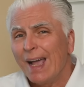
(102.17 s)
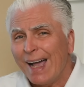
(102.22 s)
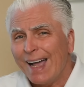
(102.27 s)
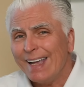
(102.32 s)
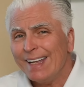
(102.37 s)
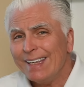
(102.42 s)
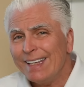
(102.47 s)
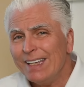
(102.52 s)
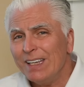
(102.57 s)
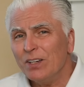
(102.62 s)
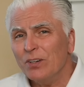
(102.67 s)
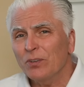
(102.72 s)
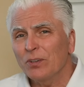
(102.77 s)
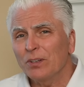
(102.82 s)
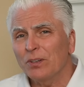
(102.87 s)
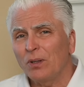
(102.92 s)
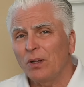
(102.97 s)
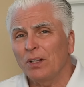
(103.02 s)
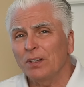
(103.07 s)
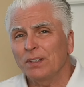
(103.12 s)
I hear
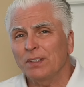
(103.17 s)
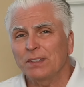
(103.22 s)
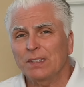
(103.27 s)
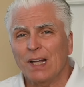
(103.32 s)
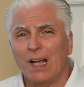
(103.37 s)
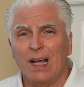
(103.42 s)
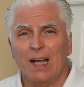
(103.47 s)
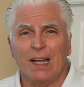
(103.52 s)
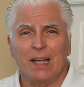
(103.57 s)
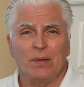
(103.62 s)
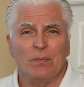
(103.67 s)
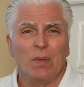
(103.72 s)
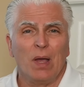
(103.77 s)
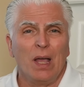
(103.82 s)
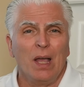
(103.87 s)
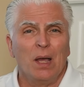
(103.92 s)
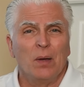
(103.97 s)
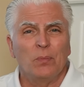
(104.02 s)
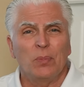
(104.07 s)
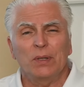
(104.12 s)
it all the time,
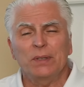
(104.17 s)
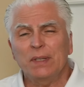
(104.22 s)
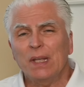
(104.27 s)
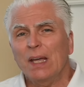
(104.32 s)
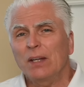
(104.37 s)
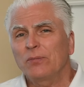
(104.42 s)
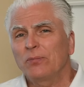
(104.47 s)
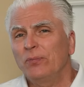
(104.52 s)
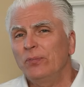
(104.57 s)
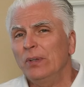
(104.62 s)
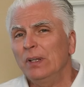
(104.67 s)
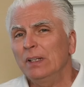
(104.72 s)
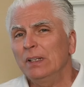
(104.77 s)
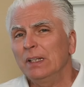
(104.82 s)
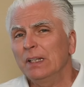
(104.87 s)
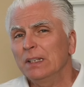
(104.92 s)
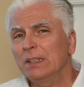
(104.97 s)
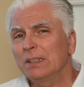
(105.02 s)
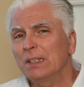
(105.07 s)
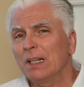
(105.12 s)
but that
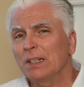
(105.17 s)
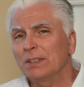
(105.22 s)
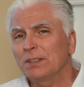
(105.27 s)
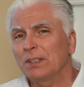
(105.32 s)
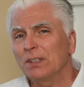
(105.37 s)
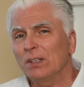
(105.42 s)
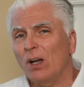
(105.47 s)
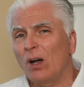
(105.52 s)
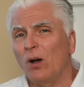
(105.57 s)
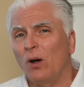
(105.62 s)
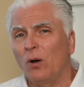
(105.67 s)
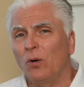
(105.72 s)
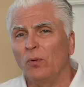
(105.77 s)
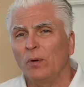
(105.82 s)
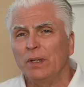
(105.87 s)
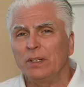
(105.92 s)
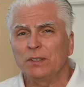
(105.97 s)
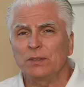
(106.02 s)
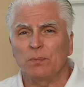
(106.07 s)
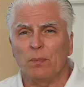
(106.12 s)
feeling doesn't
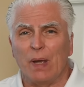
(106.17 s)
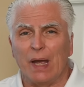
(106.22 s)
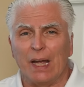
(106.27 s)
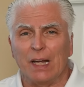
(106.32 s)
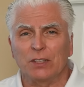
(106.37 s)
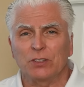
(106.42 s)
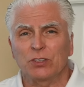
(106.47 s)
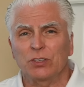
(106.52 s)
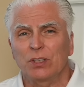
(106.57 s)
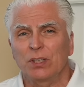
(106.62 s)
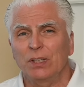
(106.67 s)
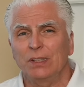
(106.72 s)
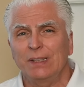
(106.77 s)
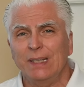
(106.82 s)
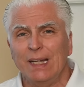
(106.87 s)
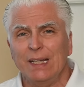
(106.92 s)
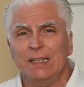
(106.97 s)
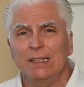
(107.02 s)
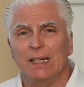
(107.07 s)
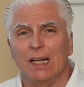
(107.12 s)
always match the
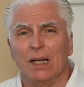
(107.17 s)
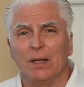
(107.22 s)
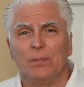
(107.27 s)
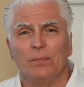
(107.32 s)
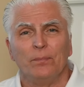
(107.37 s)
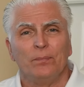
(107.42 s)
data.